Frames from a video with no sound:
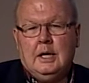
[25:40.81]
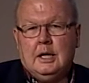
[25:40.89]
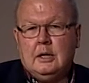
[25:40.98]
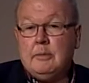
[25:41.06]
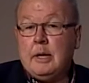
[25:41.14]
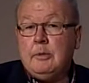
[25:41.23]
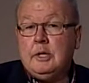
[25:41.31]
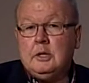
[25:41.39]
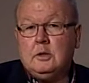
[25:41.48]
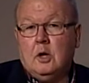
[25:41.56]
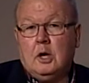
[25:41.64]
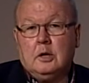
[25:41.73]
Uh, maybe
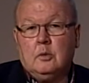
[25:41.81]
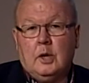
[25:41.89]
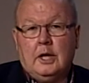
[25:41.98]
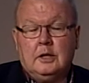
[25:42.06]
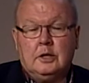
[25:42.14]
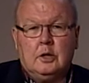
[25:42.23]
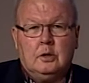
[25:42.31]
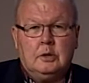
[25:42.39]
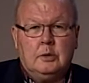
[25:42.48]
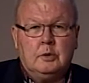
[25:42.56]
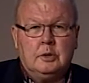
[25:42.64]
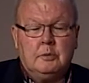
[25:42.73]
a long while ago,
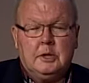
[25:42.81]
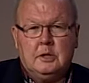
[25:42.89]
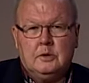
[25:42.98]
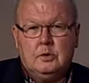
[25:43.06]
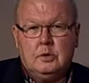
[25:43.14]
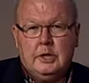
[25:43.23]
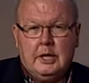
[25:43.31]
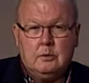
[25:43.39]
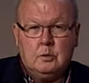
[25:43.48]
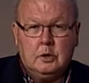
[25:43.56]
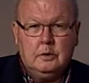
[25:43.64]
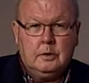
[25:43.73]
it was because your net
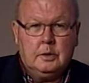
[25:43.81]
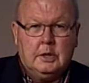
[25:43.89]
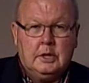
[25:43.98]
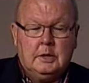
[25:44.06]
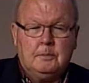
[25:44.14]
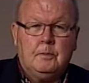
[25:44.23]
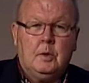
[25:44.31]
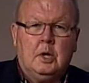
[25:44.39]
worth uh,